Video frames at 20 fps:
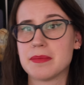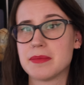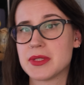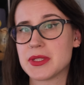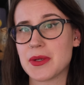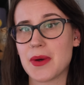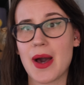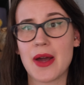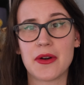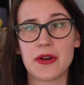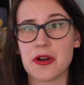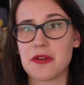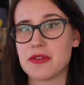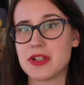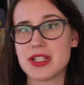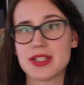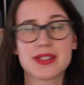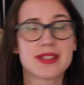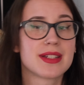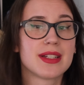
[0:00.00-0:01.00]
So I don't know if
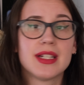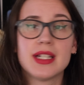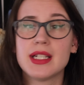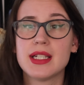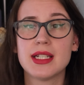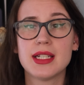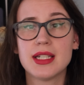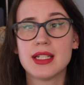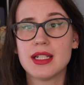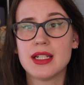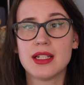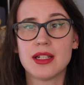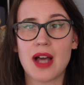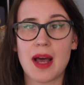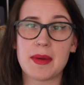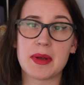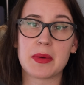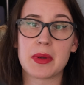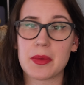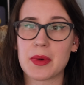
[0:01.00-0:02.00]

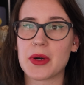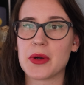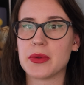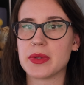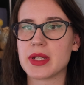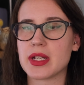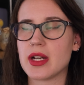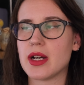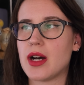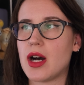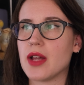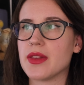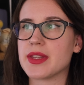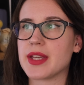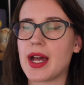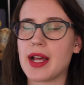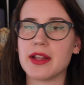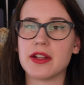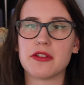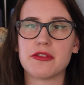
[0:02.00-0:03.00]
we were only on the
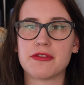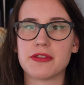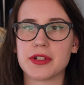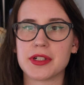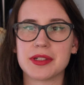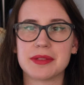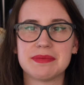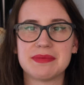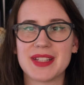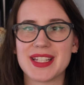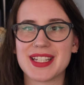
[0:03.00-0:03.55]
island for